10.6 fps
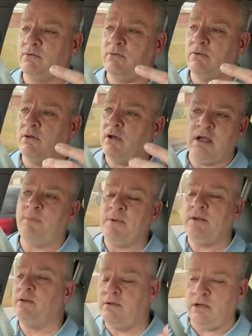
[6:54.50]
I've been
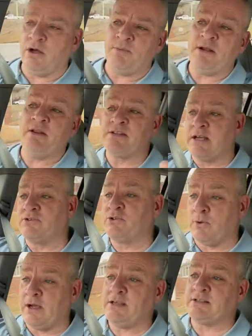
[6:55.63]
to this house
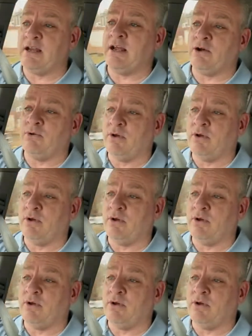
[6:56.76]
twice now.